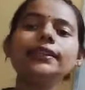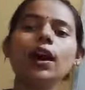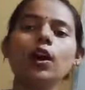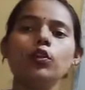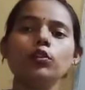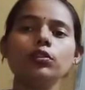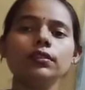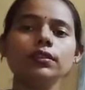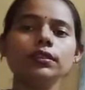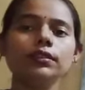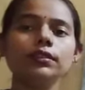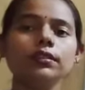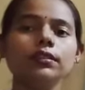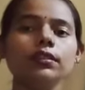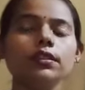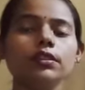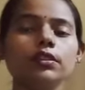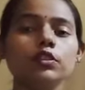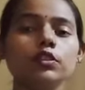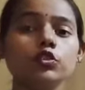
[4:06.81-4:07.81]
out?
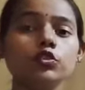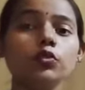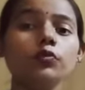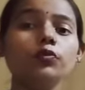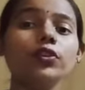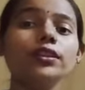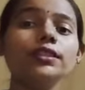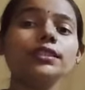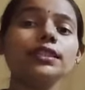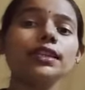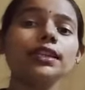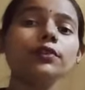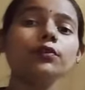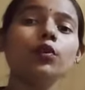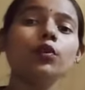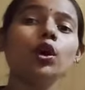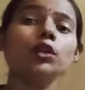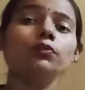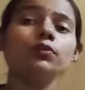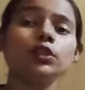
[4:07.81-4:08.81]
So firstly,
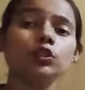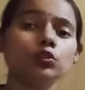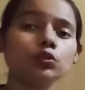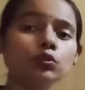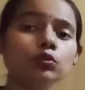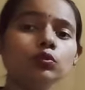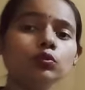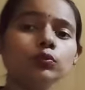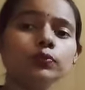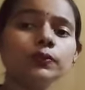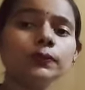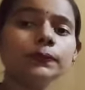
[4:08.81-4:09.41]
what we do?